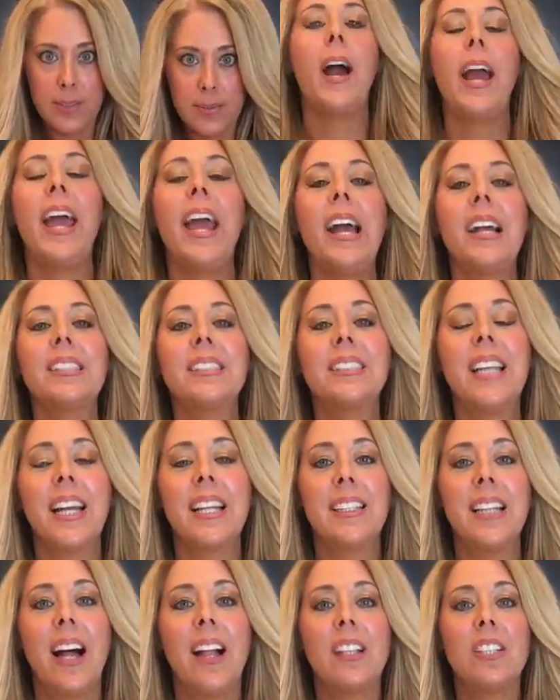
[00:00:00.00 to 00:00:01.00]
Trihex
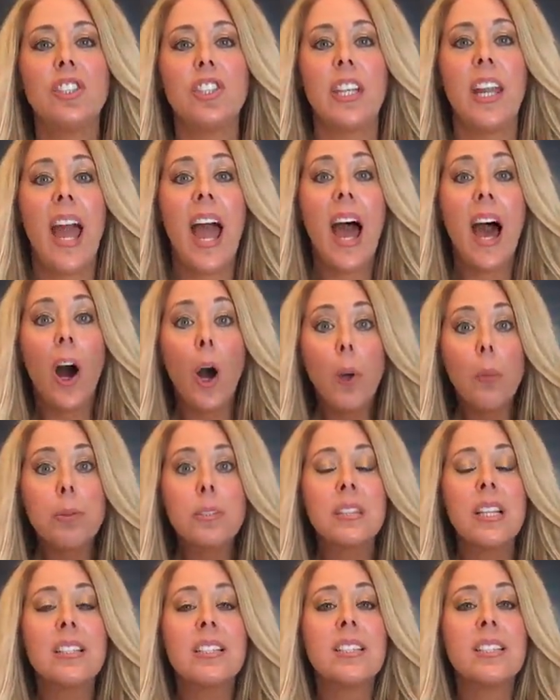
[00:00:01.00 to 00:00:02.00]
technology
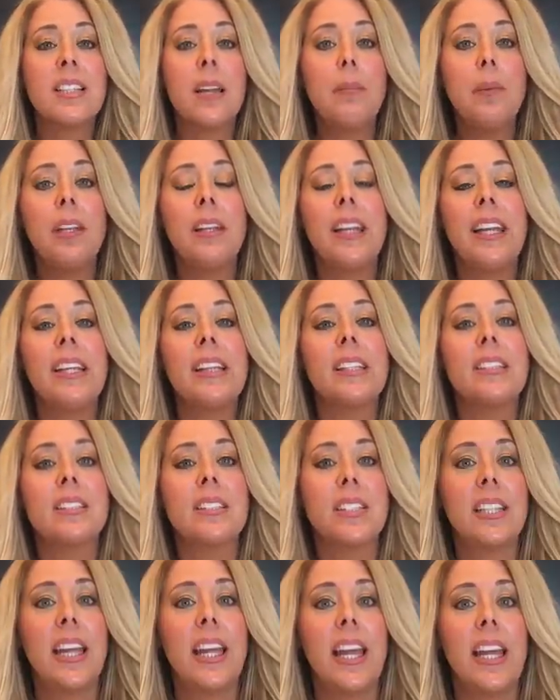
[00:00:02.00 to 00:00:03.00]
helps stimulate the
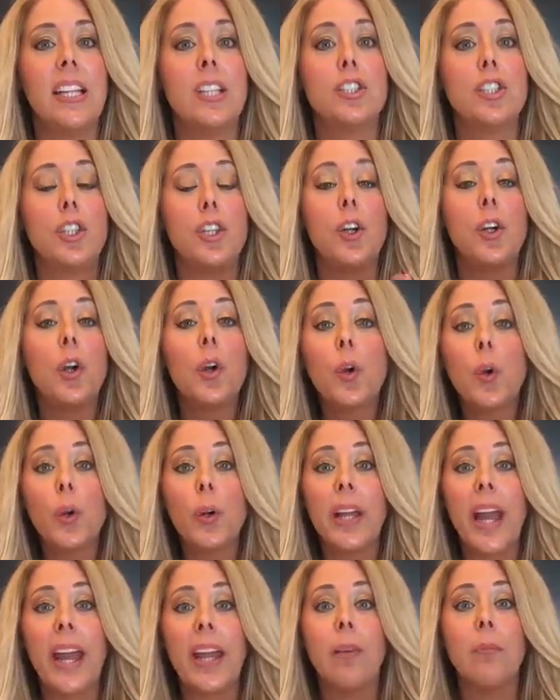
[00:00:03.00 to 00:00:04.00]
skin so you can
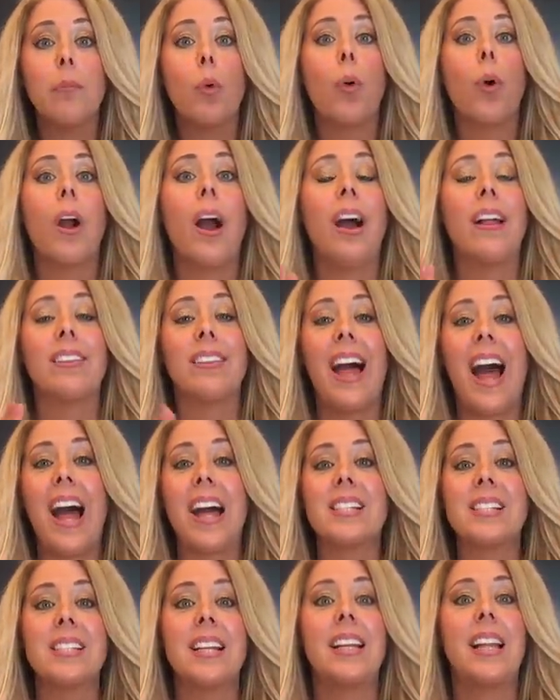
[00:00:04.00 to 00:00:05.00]
create more
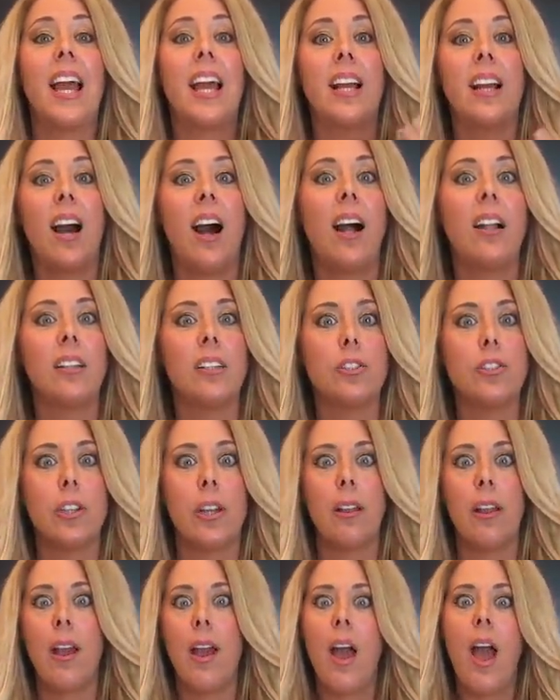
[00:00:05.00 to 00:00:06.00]
elastin and
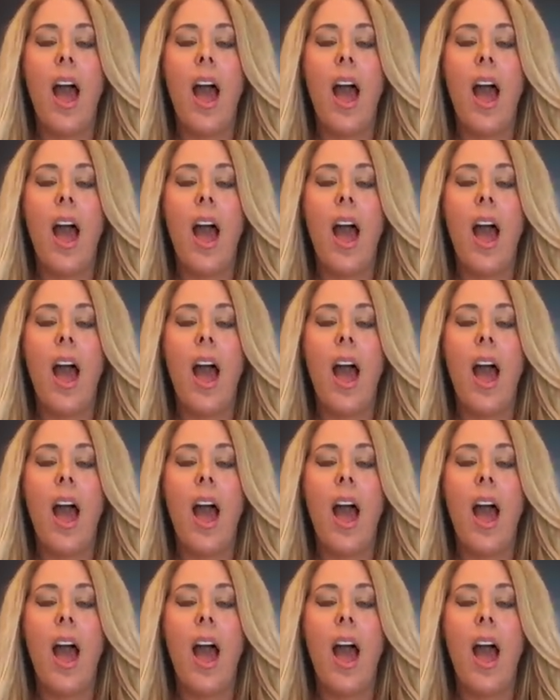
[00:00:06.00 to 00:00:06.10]
collagen.